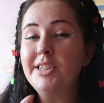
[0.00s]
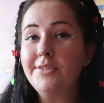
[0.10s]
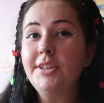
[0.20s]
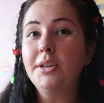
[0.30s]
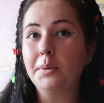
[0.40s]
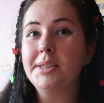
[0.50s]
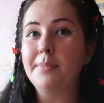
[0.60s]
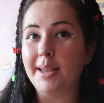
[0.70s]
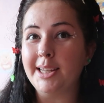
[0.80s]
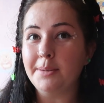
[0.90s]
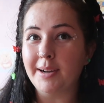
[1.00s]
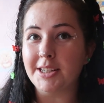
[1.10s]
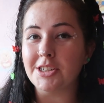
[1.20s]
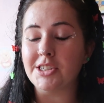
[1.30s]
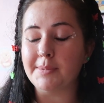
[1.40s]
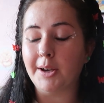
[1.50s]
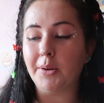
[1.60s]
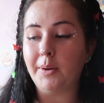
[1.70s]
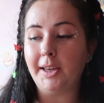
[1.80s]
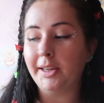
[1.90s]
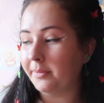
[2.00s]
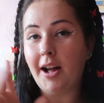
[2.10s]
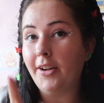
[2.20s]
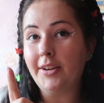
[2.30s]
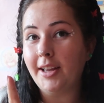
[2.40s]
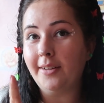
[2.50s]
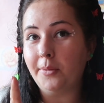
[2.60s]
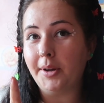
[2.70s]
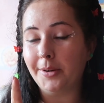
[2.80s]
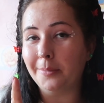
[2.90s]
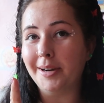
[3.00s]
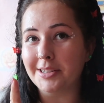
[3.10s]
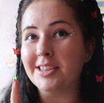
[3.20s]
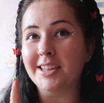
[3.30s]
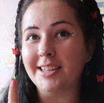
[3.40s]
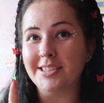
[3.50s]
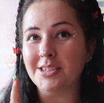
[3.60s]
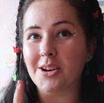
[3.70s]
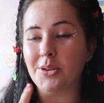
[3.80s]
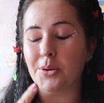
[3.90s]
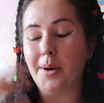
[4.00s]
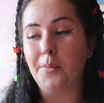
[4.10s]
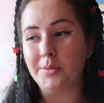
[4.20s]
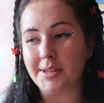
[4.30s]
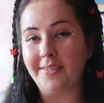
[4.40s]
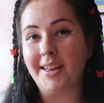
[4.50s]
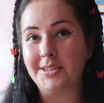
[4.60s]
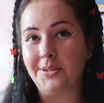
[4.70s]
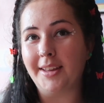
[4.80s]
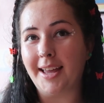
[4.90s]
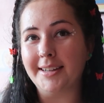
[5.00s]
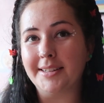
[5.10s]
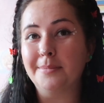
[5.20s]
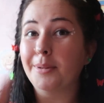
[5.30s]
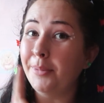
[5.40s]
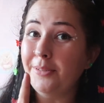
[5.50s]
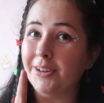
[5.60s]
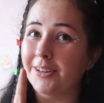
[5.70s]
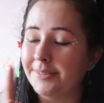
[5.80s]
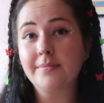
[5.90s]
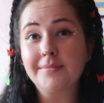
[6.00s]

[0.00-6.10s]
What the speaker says: This video is mainly plushies, by the way. I only have one non-plushie thing to show you, and we'll save that till the end. But moving on.